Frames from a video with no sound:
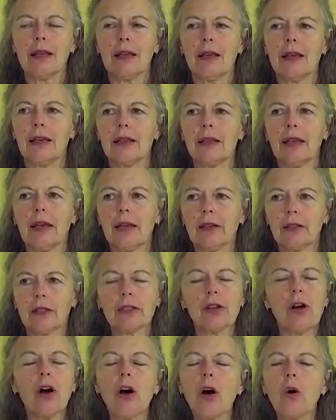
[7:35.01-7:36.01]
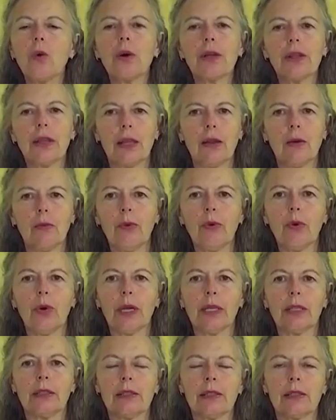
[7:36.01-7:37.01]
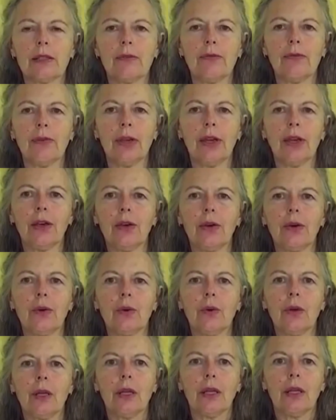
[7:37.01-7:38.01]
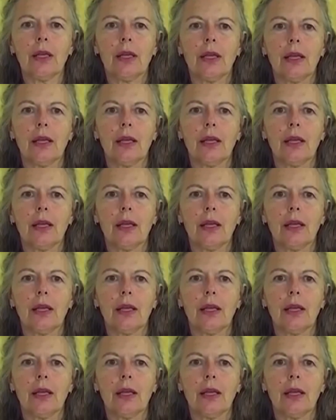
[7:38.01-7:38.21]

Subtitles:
It's all within points of view.